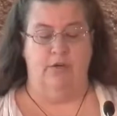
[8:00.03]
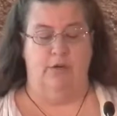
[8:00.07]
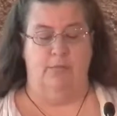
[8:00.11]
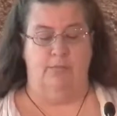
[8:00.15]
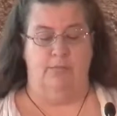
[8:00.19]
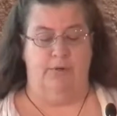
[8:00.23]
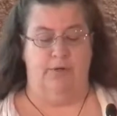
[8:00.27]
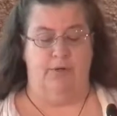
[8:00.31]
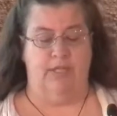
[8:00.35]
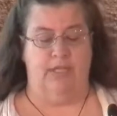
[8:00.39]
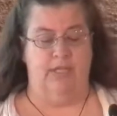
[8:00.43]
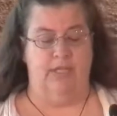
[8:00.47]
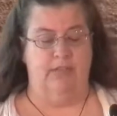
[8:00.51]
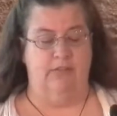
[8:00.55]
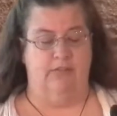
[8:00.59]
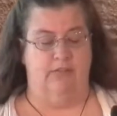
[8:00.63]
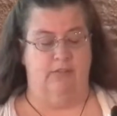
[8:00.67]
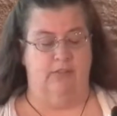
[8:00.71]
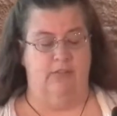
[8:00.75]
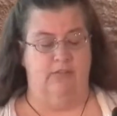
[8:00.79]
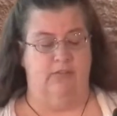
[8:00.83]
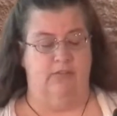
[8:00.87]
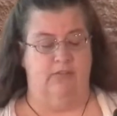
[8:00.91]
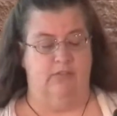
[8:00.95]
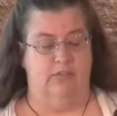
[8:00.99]
Brookings
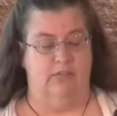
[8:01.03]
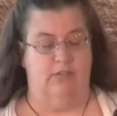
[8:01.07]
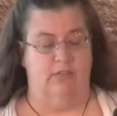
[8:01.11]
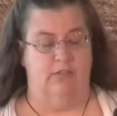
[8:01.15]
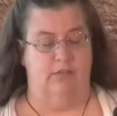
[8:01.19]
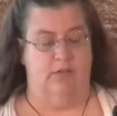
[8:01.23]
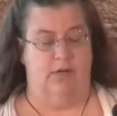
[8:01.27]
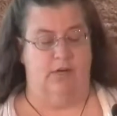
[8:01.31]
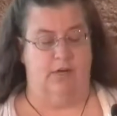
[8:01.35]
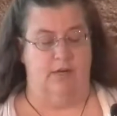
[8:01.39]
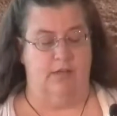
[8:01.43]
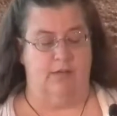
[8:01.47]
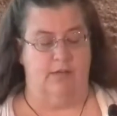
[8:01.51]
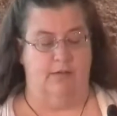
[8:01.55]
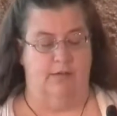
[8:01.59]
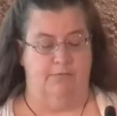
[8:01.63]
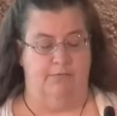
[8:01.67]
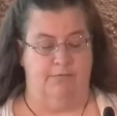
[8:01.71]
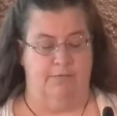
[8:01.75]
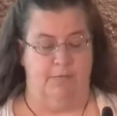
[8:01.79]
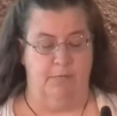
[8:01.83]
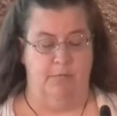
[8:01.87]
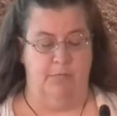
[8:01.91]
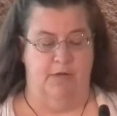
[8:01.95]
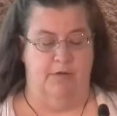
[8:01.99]
Institute article
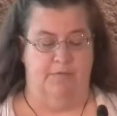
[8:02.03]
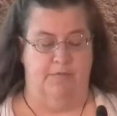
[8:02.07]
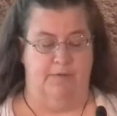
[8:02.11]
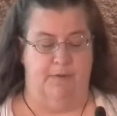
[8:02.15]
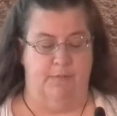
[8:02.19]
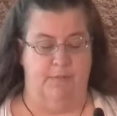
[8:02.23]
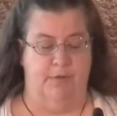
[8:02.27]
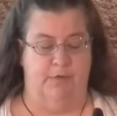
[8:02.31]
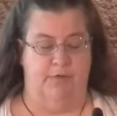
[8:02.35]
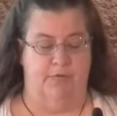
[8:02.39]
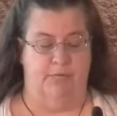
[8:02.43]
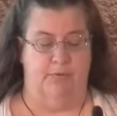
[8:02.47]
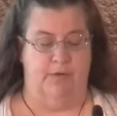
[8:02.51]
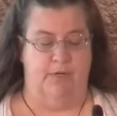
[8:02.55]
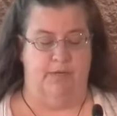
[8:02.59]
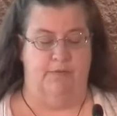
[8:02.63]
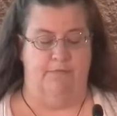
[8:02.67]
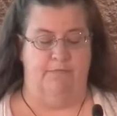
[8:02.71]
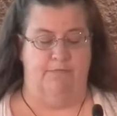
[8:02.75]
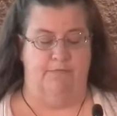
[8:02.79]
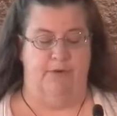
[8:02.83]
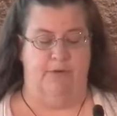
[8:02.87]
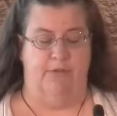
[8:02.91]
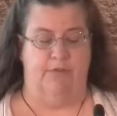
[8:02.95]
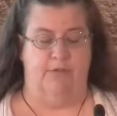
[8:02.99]
from November
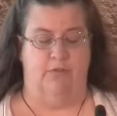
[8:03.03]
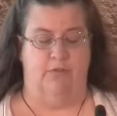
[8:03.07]
21st,